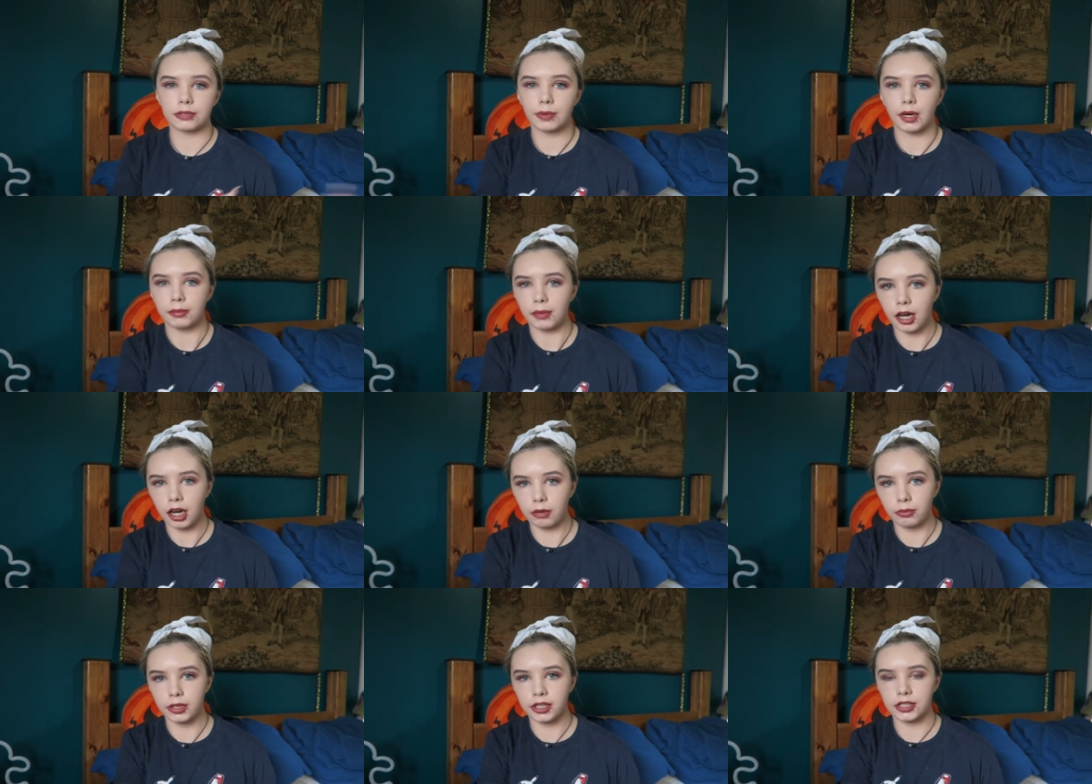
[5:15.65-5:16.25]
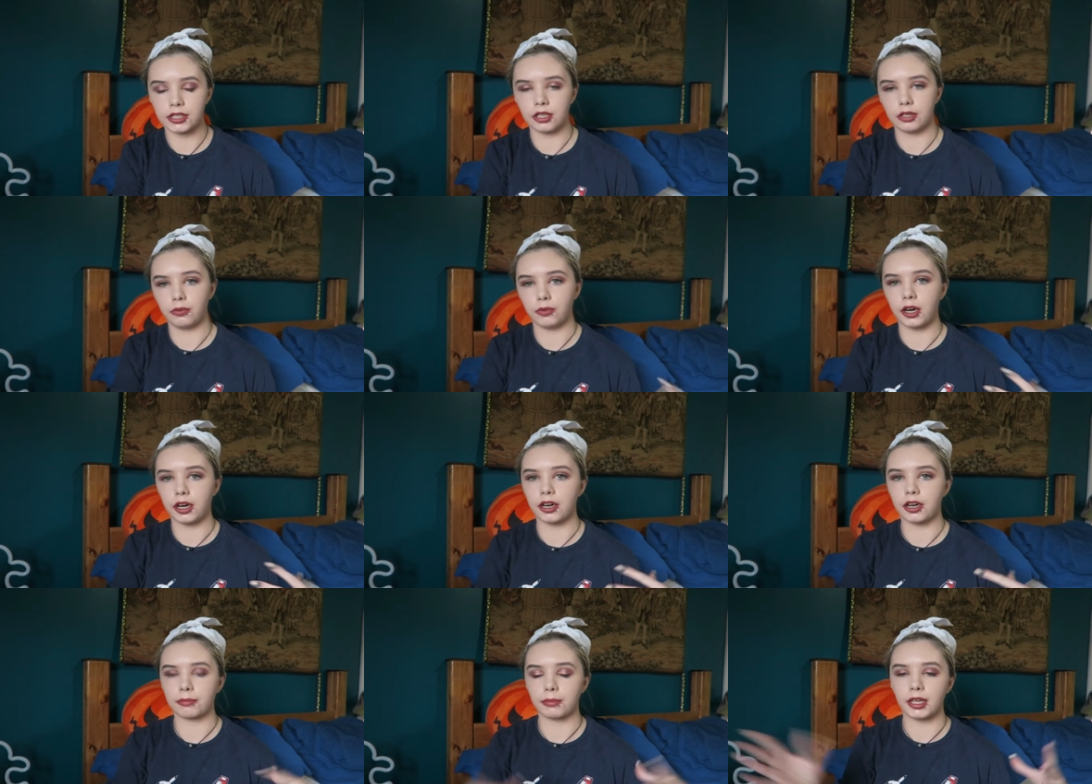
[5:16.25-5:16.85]
My mom was at
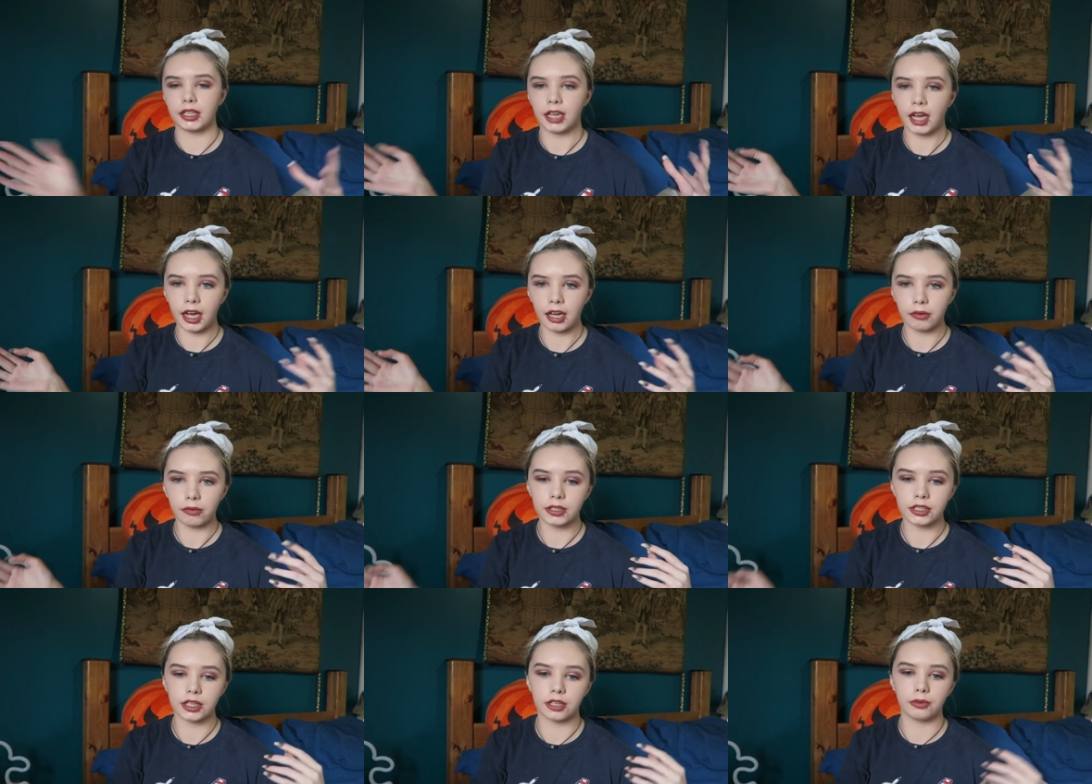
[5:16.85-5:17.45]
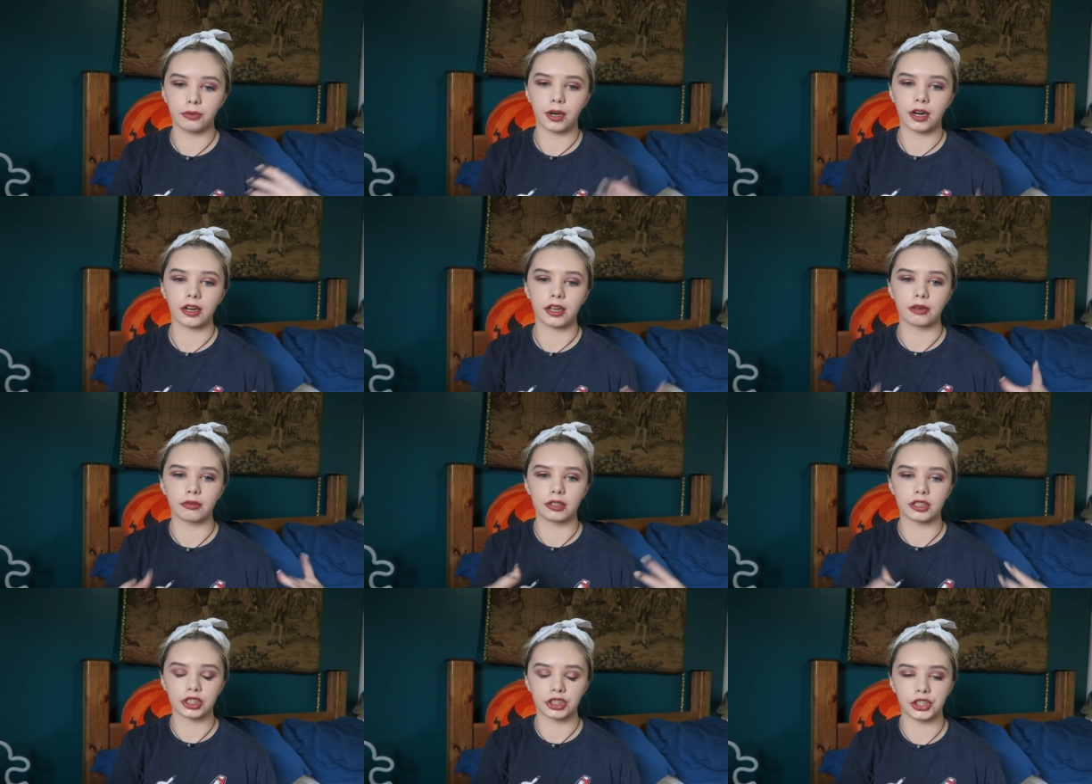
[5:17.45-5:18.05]
work. My dad was at work.
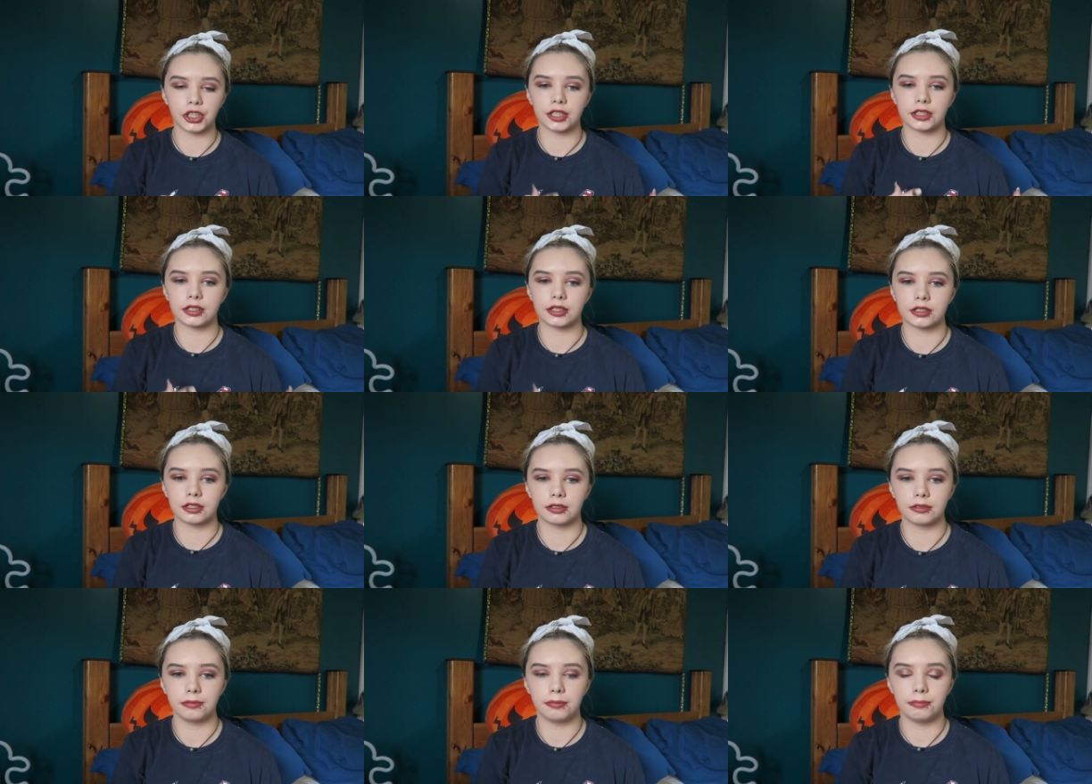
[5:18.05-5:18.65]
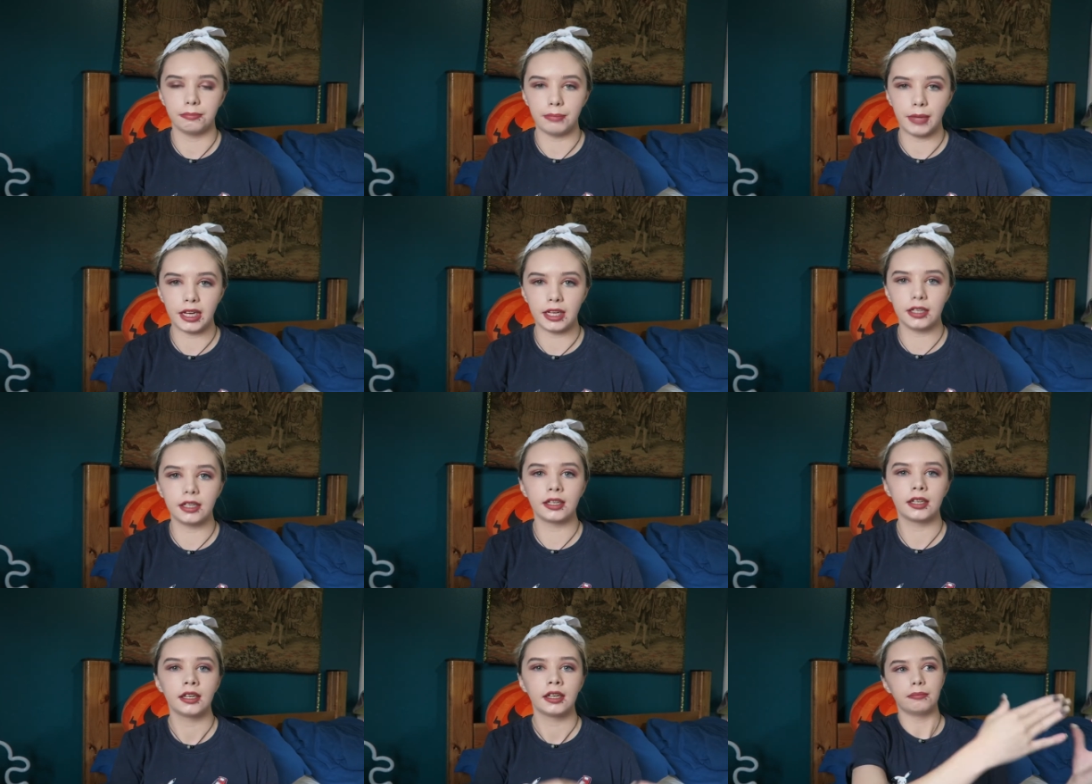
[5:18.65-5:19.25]
It was just
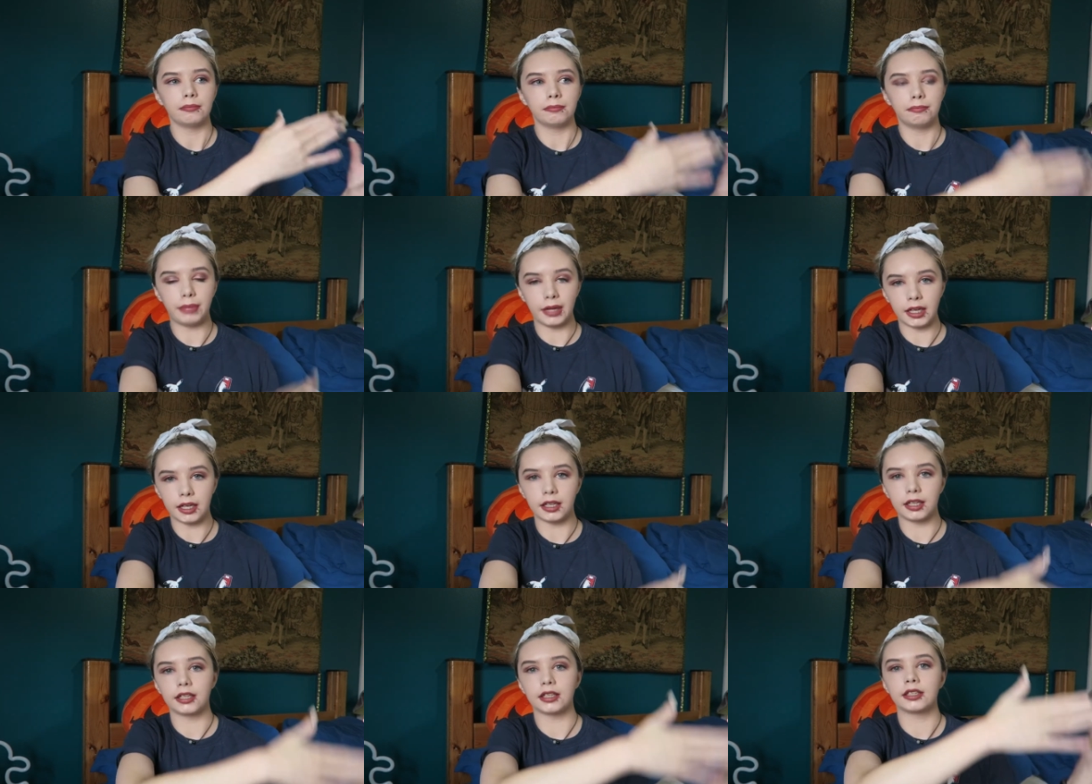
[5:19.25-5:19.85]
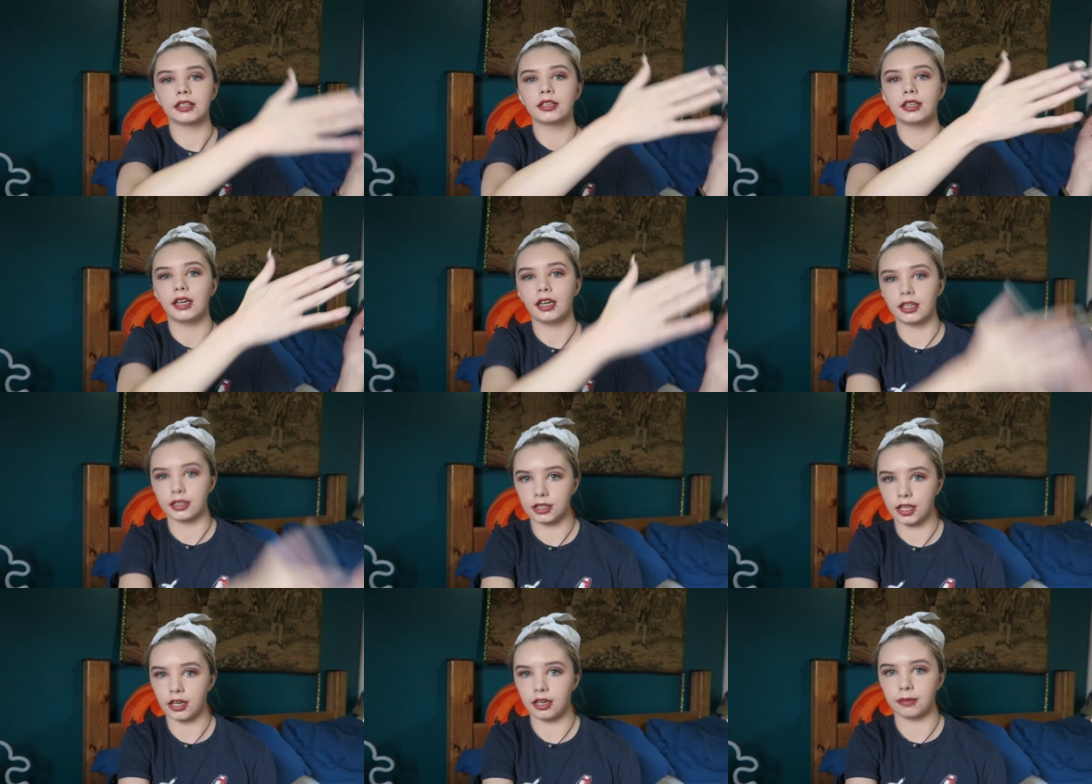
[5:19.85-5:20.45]
me, Ben,
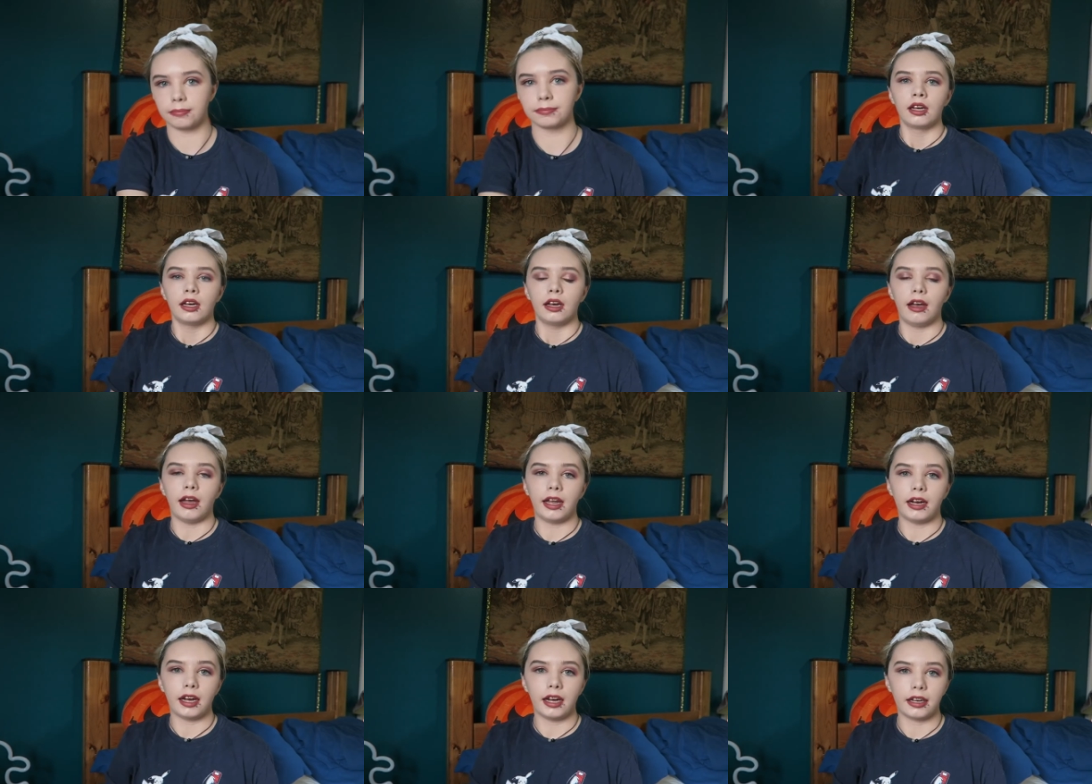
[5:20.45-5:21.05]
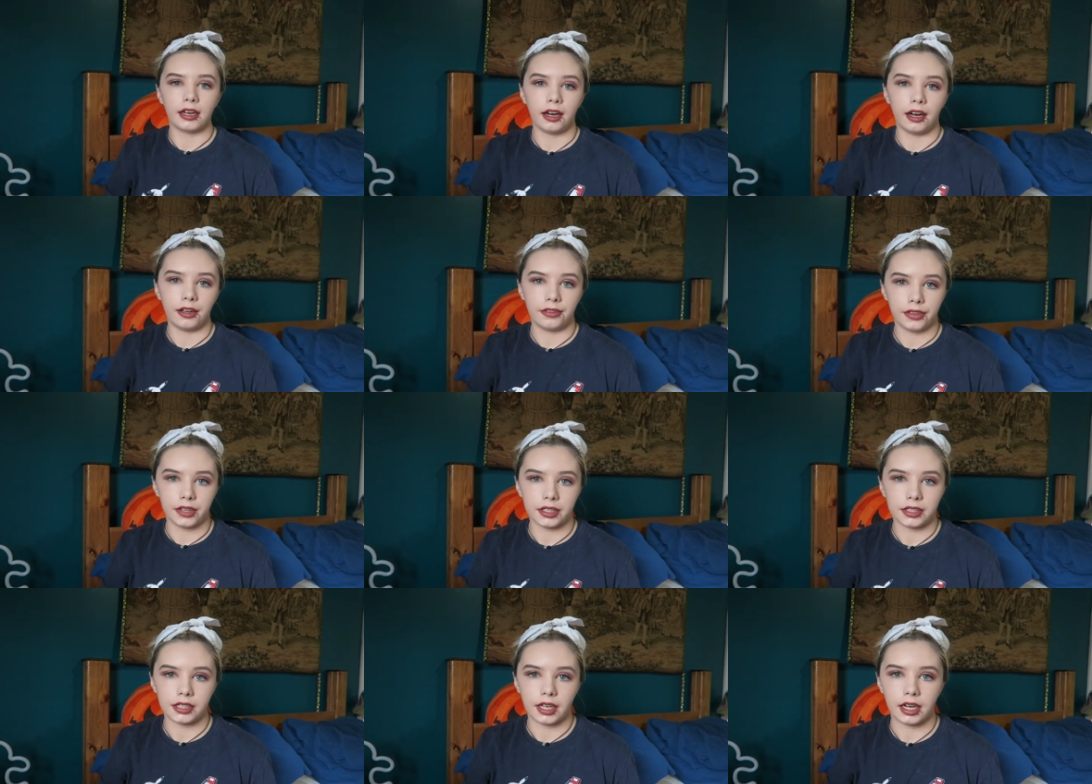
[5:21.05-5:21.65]
and Tom. And I got
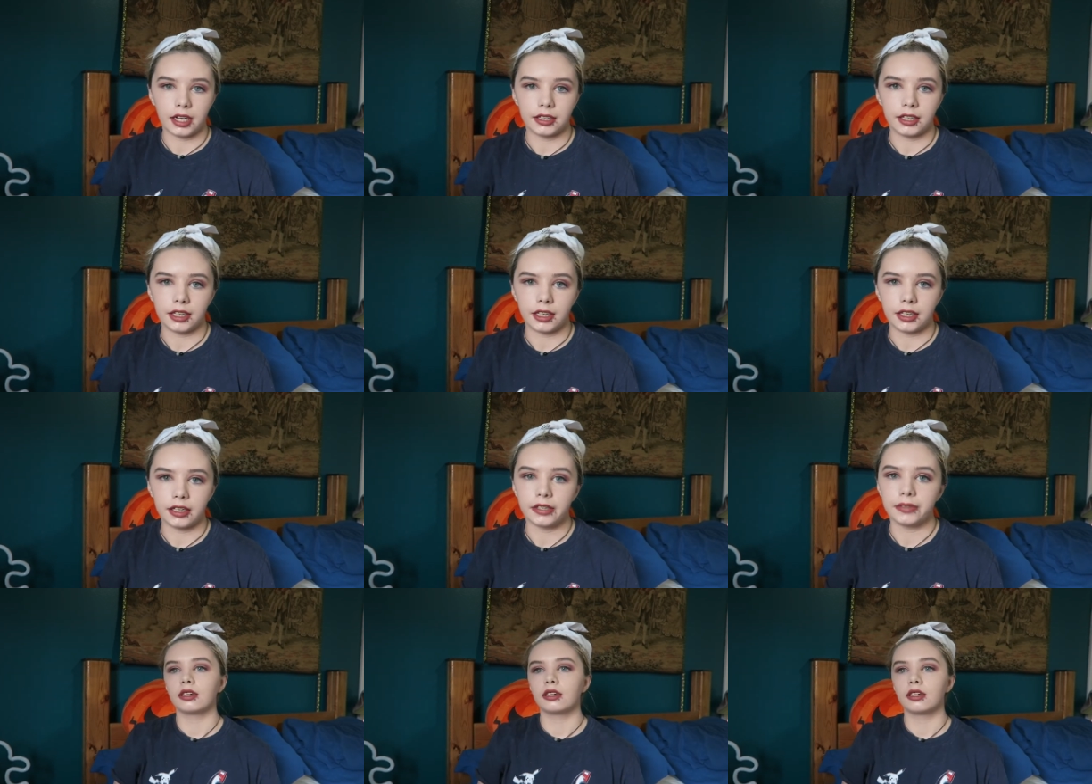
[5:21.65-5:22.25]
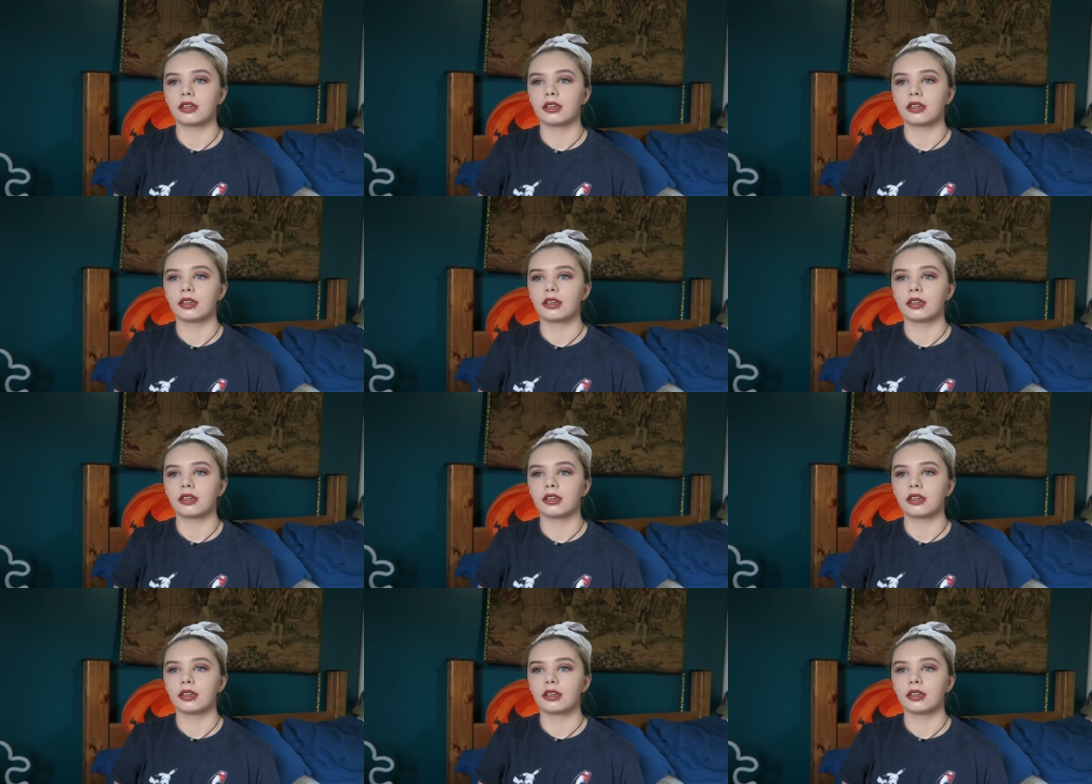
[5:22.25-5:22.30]
this idea.